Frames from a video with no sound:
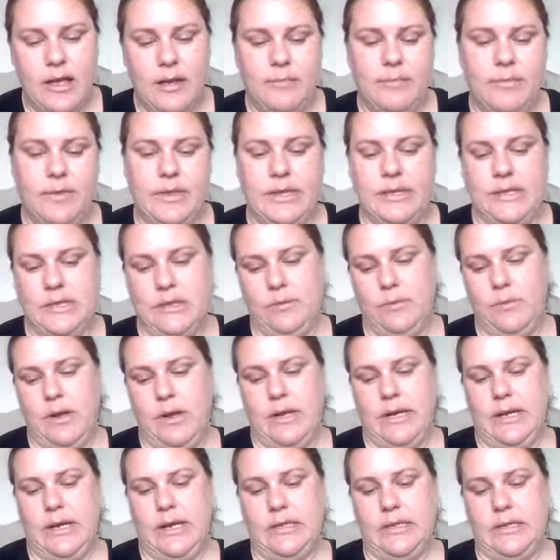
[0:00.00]
This
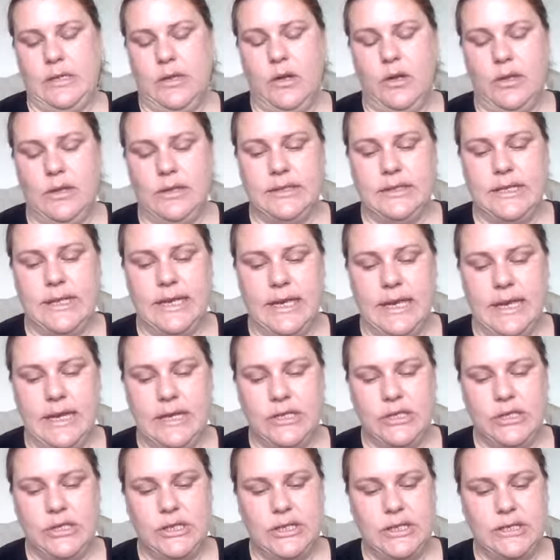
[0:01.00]
one is called
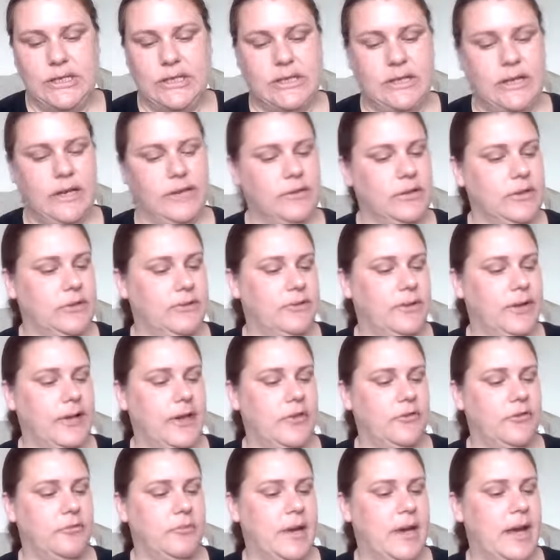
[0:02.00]
Tenacious. You have to
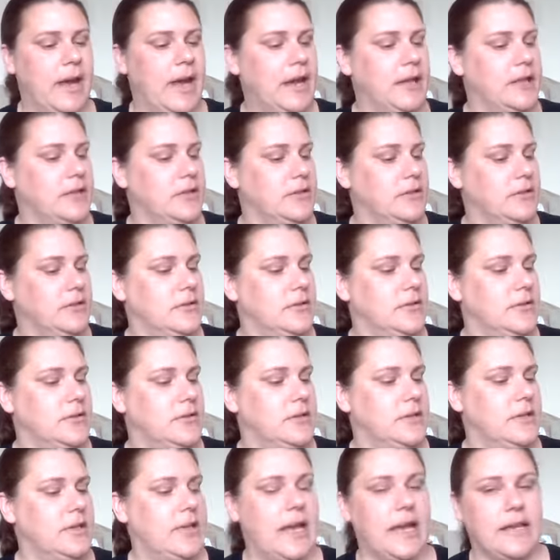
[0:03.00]
forgive me.
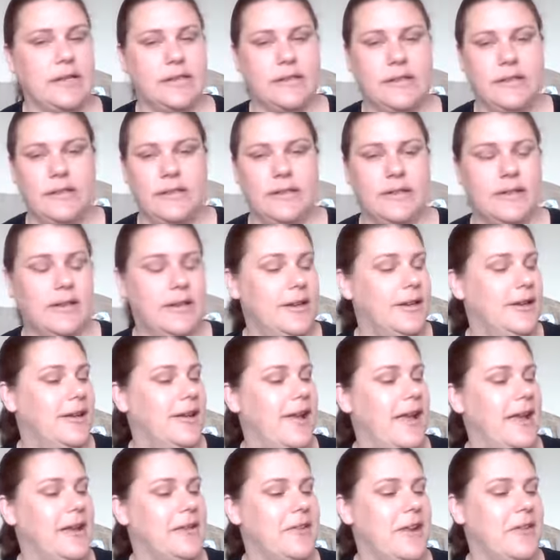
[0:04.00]
Yes,
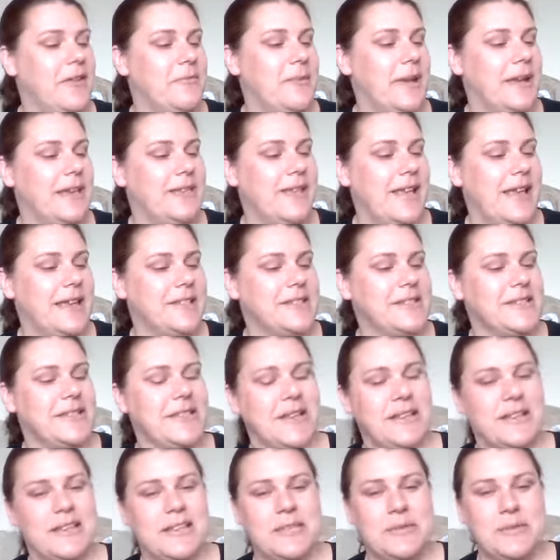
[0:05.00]
I don't have my glasses
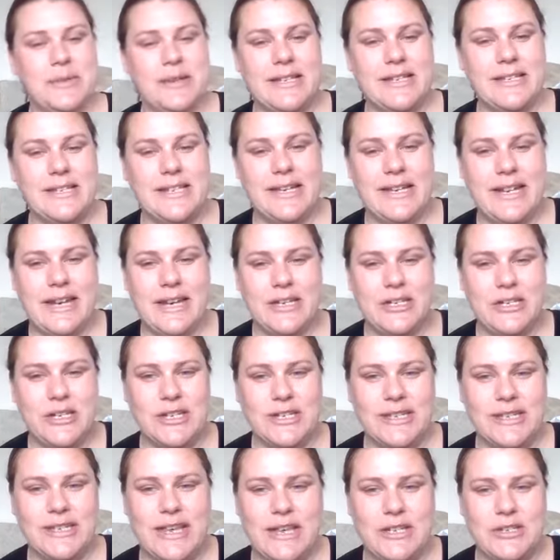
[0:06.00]
on. This one is
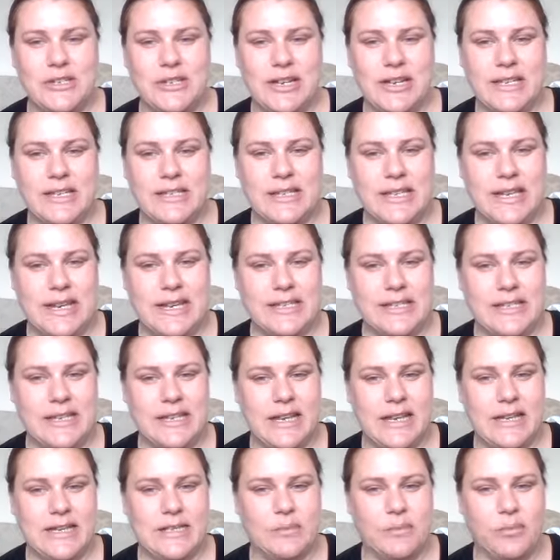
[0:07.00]
Tenacious. As you can see, it's a
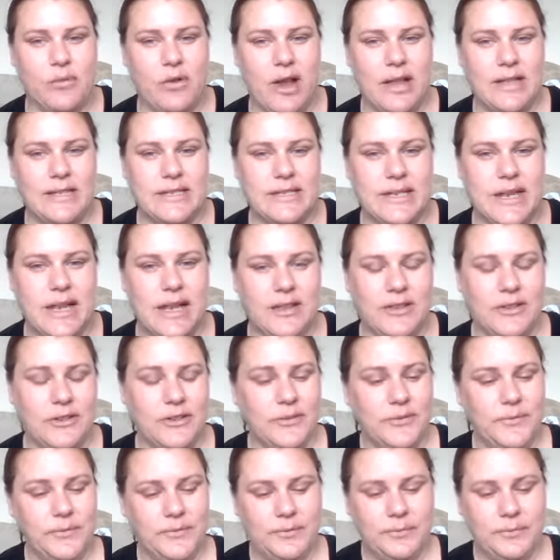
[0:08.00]
nice bronze color.